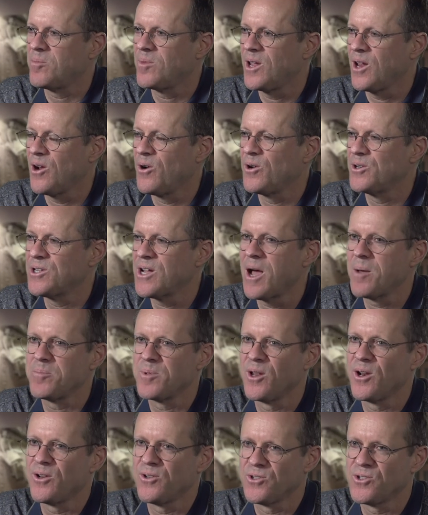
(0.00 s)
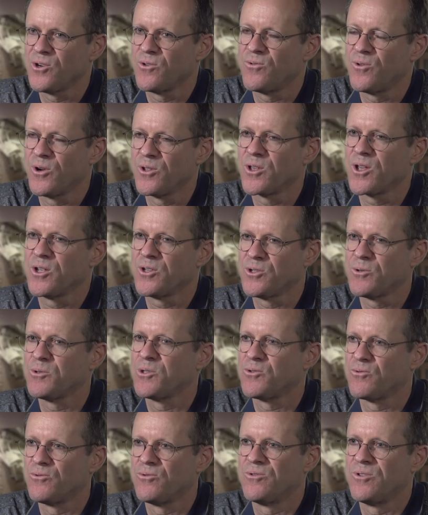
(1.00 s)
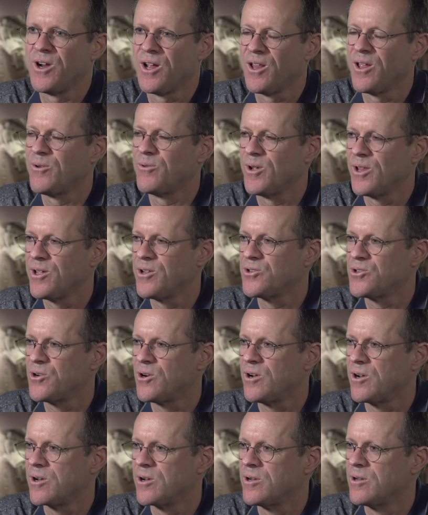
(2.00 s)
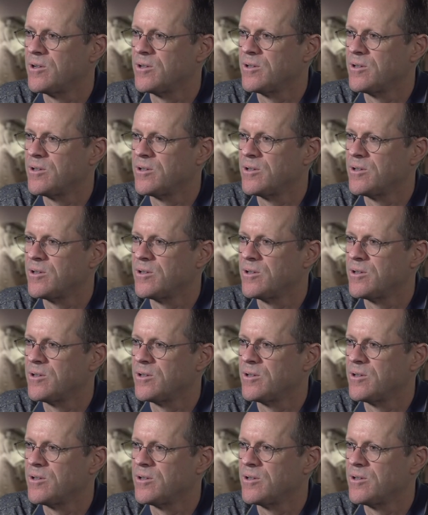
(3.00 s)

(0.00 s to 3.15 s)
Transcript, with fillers: you know, adopted it and so forth because it was really, really strong.